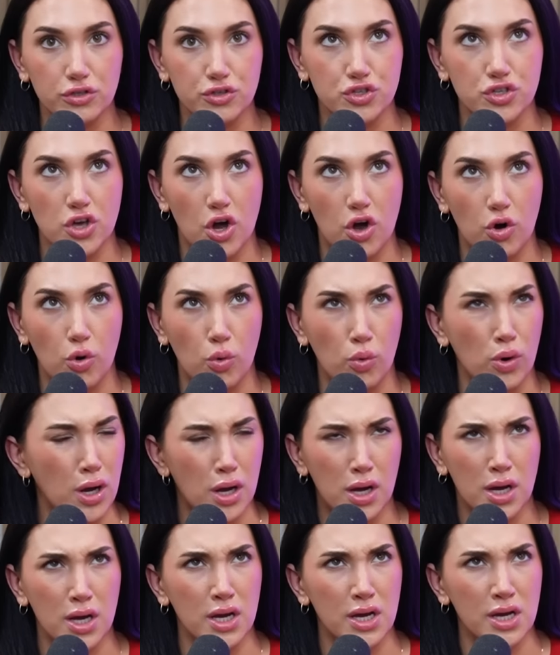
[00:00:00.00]
so
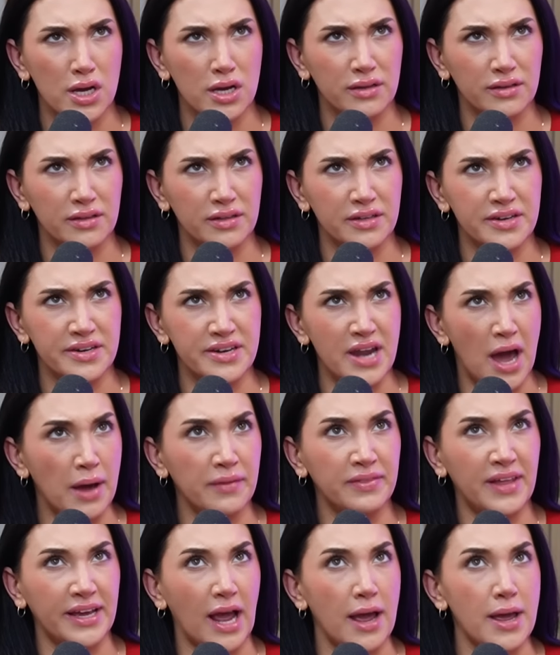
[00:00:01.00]

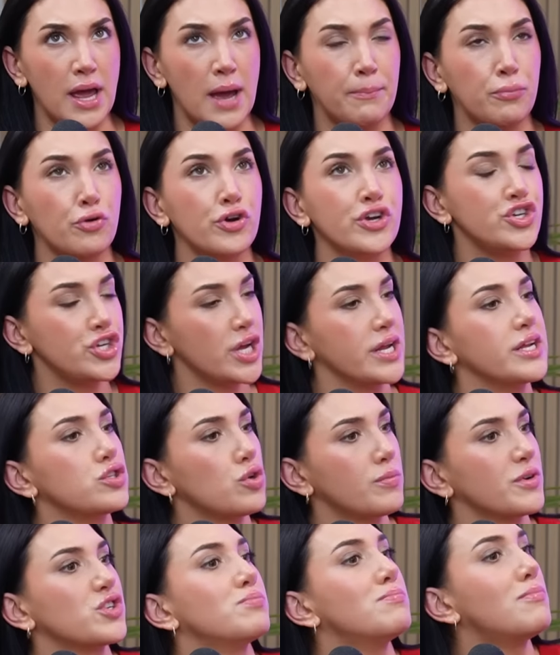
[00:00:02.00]
like I appreciate it so
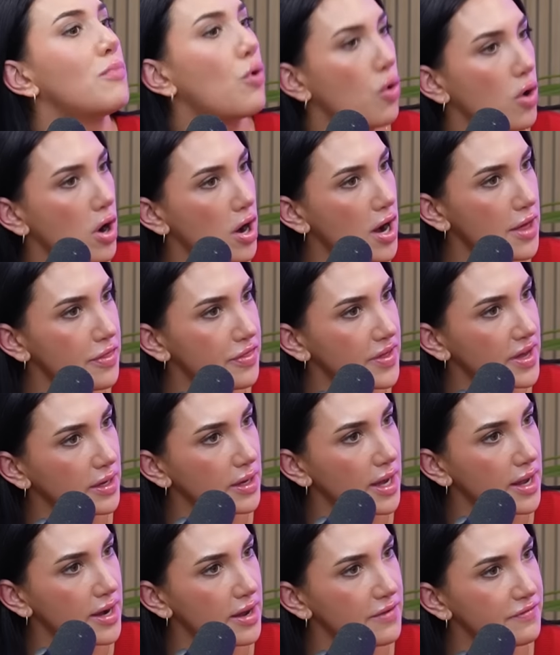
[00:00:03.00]
much more, I think. 100%.
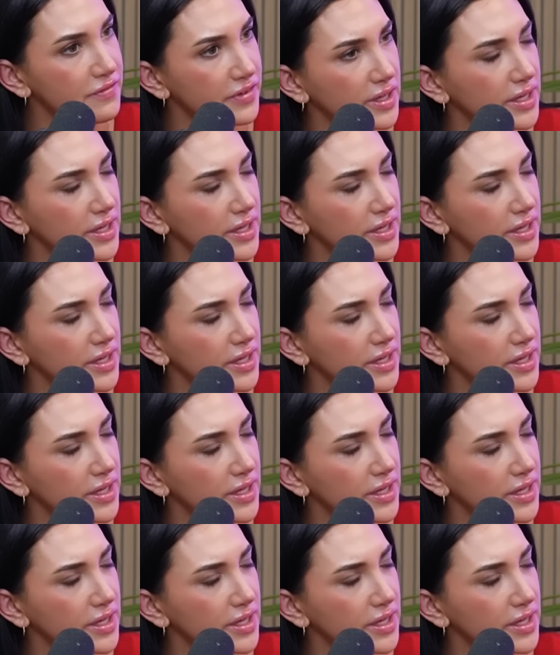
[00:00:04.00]
And I feel